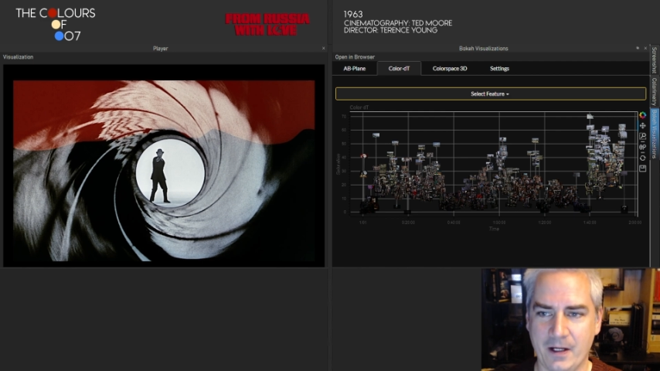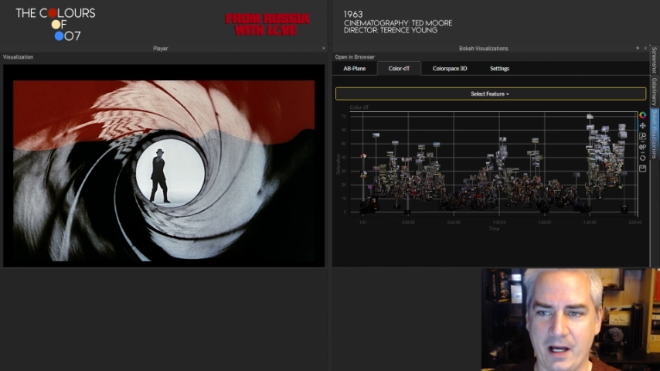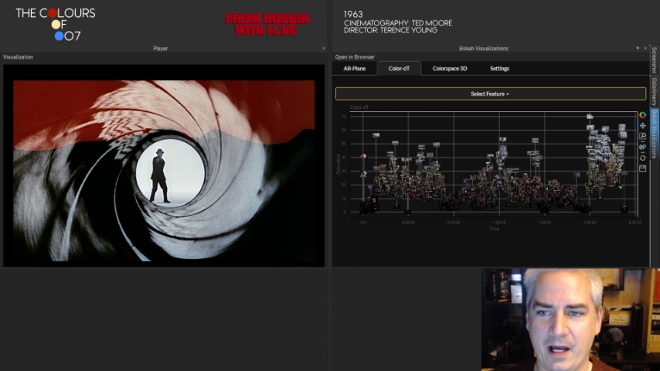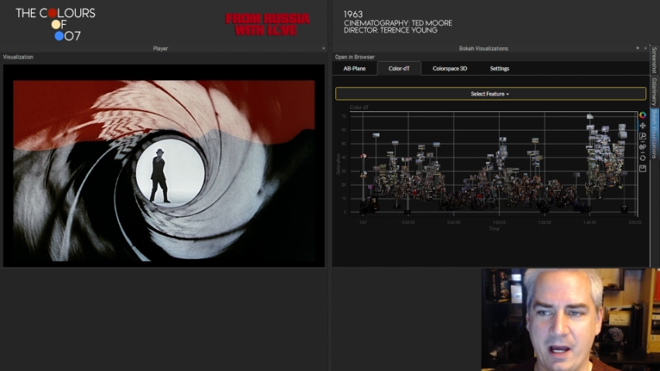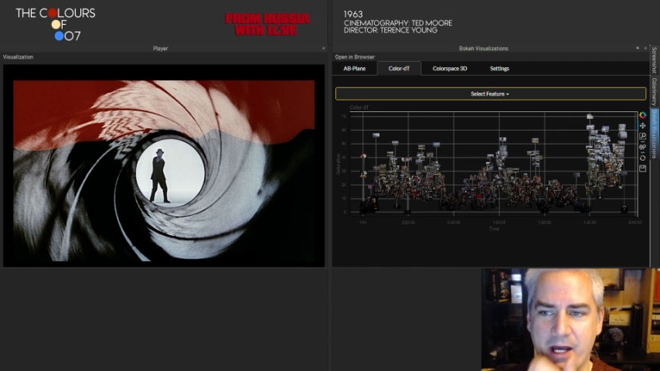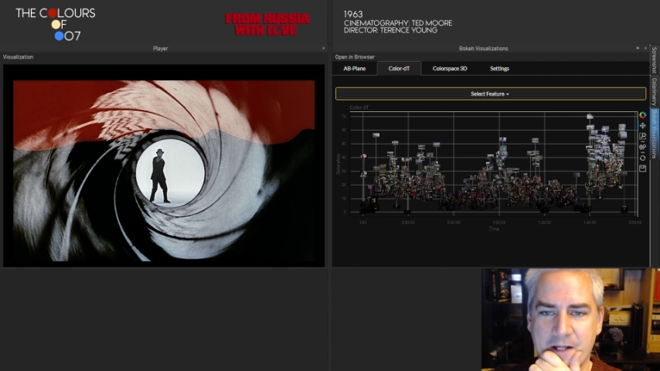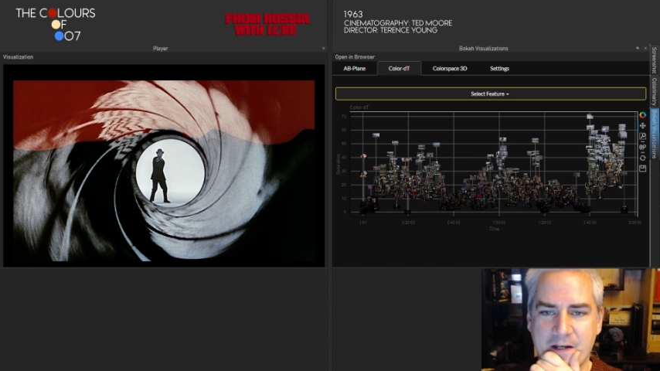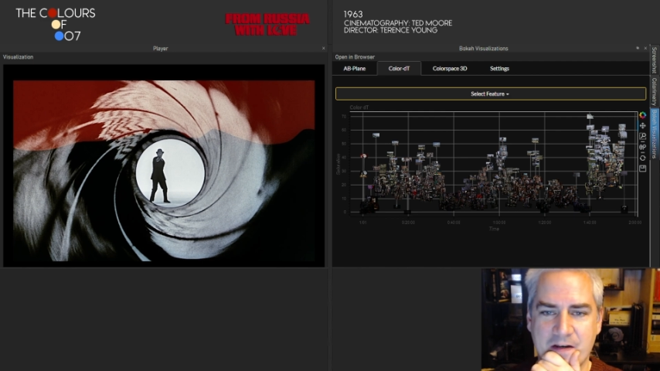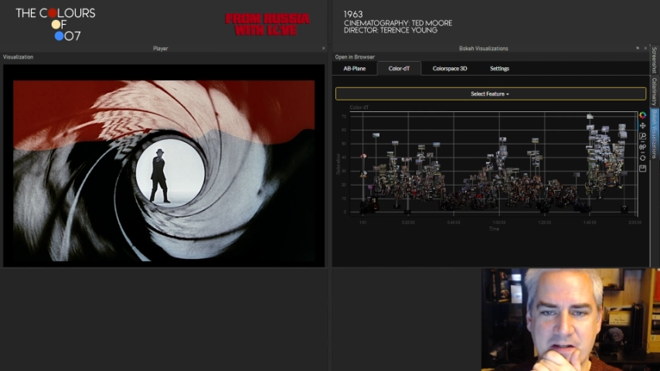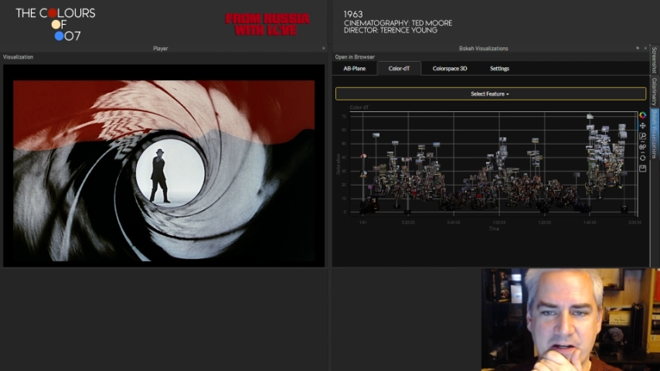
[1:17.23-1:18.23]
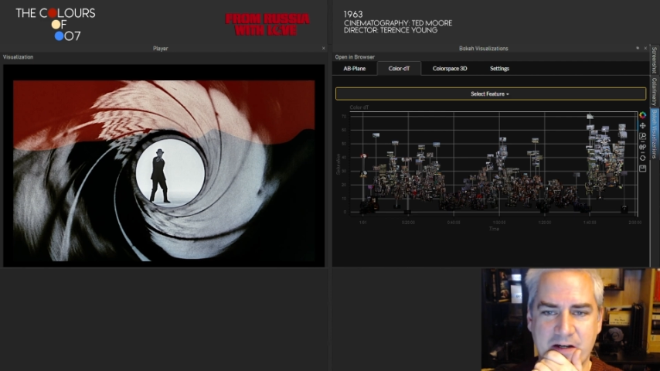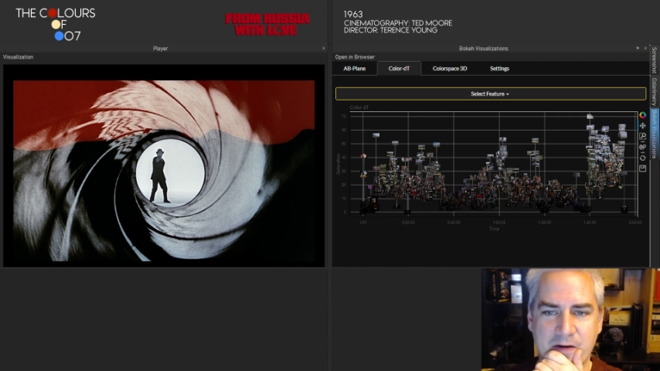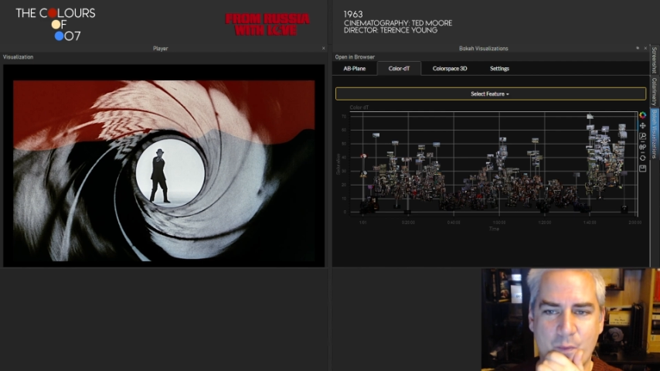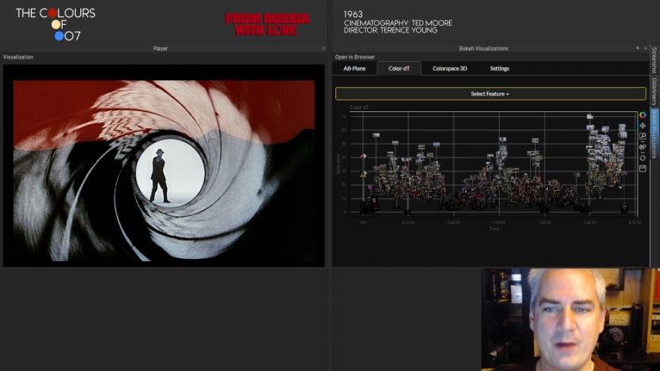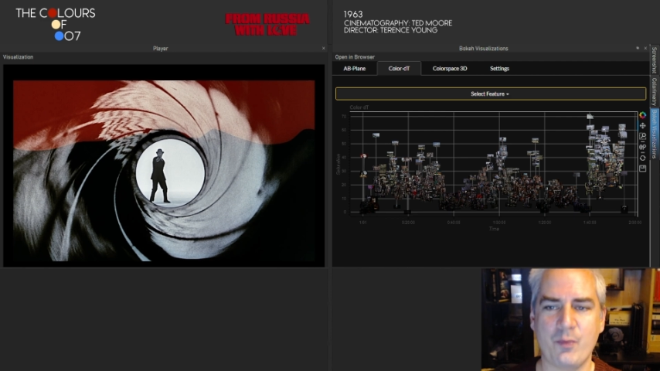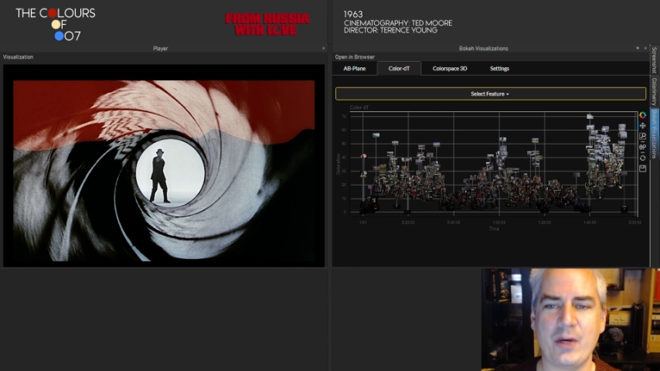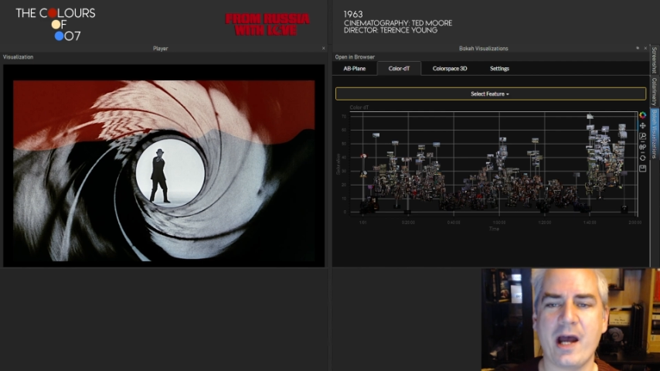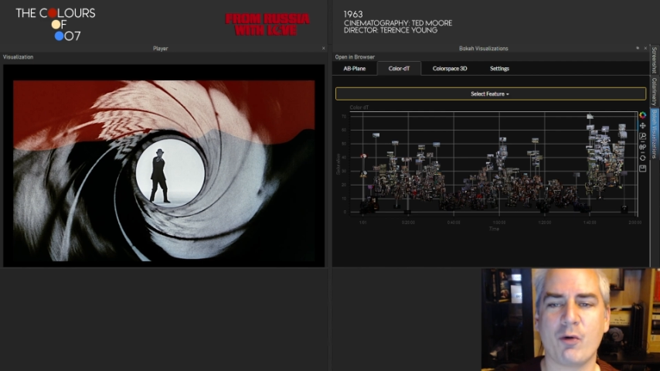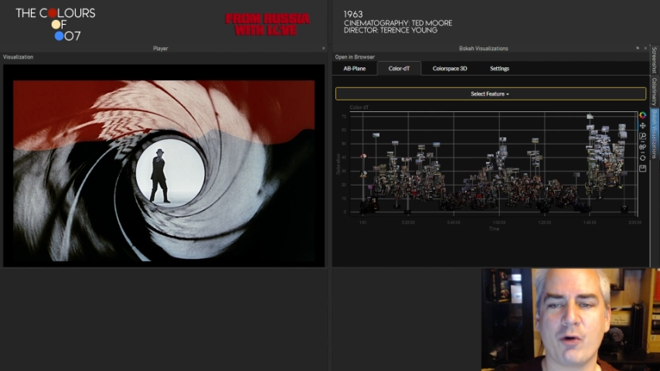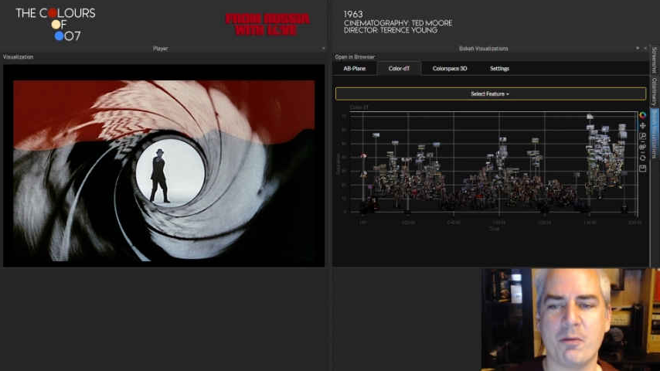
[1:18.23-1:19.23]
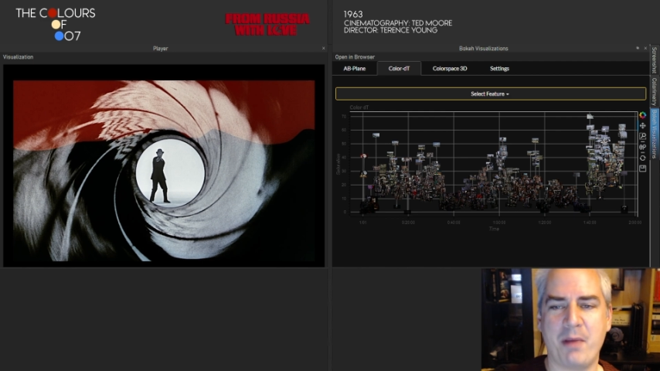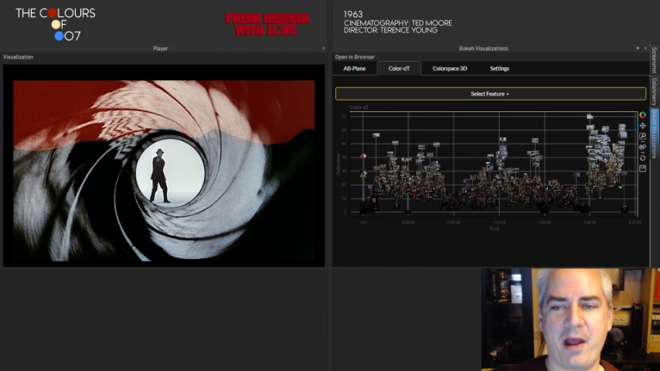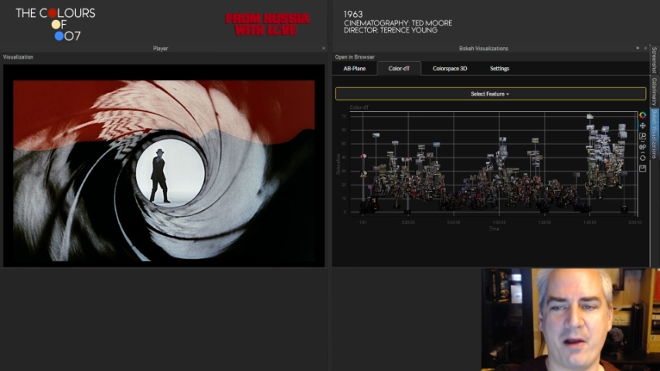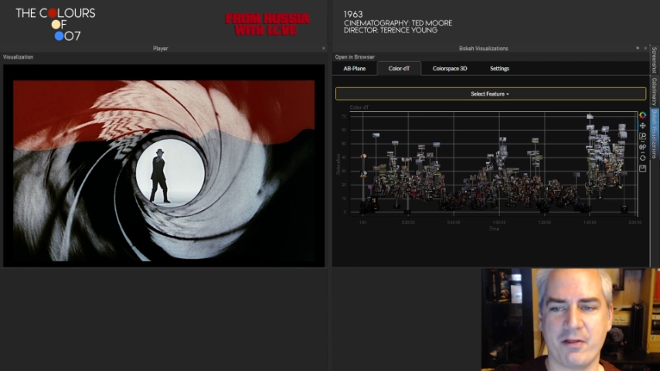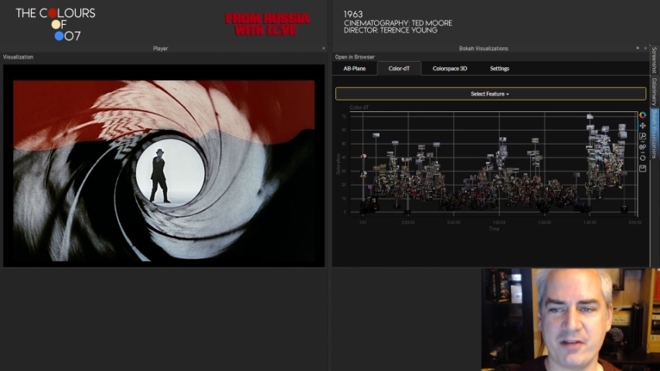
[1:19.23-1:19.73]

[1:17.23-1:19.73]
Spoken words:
And when we now compare